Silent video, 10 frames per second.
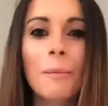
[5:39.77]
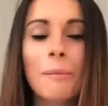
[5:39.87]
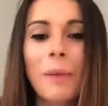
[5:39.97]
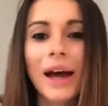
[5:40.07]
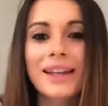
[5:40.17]

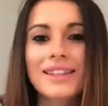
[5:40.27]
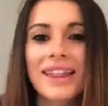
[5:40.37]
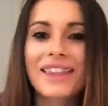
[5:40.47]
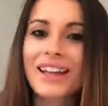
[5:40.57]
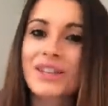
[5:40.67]
but
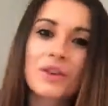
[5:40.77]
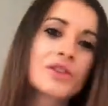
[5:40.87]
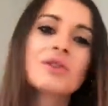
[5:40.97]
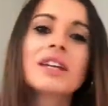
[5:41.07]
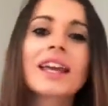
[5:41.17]
thanks for
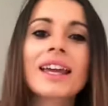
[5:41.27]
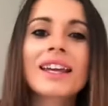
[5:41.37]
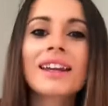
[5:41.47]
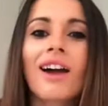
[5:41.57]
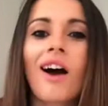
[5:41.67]
tuning
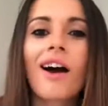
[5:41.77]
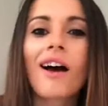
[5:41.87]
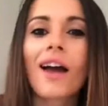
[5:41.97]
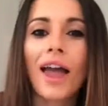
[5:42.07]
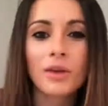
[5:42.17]
in,
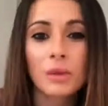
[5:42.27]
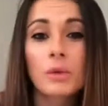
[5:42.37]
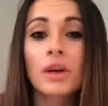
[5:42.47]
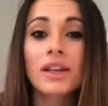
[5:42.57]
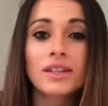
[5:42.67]
and we will
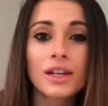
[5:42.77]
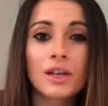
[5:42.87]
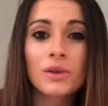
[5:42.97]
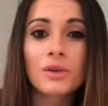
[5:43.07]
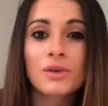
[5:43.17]

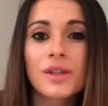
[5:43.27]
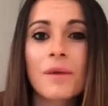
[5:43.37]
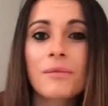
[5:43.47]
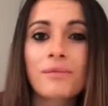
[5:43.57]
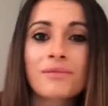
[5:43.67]
continue some
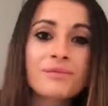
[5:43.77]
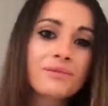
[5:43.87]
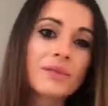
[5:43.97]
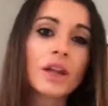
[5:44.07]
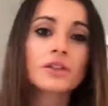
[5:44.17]

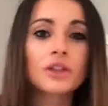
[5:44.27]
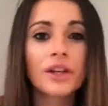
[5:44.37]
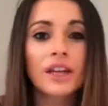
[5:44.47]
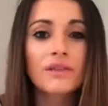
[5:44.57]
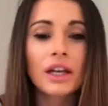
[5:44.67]
learning
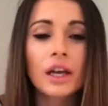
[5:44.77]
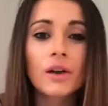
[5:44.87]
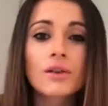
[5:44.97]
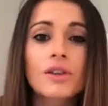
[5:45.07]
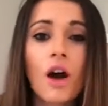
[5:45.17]

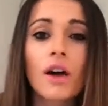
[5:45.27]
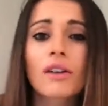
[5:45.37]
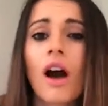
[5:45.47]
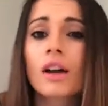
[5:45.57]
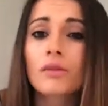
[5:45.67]
videos on
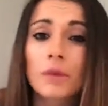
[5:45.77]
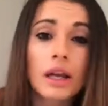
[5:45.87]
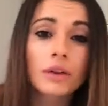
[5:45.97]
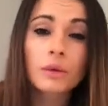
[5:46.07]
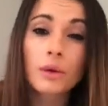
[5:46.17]
cognitive
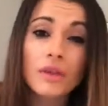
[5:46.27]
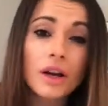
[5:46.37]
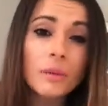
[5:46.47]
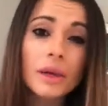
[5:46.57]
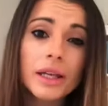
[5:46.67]
behavioral
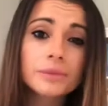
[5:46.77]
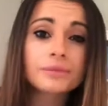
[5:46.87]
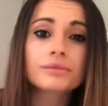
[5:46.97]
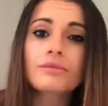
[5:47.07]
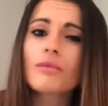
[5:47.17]
therapy
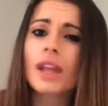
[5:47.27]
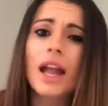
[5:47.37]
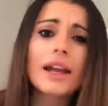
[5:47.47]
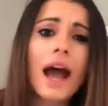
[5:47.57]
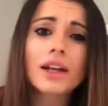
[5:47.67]
and
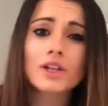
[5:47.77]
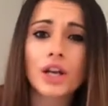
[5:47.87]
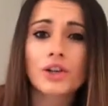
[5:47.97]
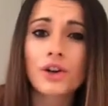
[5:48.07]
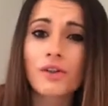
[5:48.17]
how to
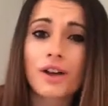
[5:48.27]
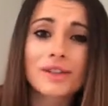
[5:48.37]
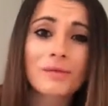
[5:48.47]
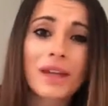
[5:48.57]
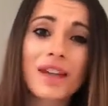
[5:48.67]
change our thoughts
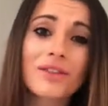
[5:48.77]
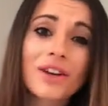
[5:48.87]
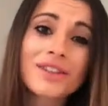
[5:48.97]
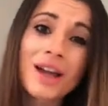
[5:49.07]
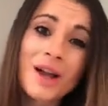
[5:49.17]
and behaviors.
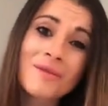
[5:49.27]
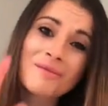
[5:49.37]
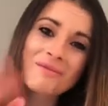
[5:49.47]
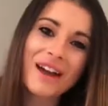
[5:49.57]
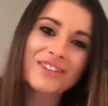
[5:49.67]

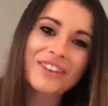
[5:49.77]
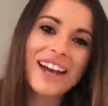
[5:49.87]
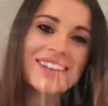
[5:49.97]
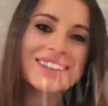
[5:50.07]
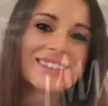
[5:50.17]
Bye for
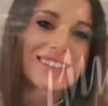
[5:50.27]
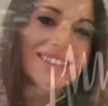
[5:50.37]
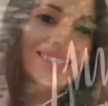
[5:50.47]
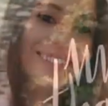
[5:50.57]
now.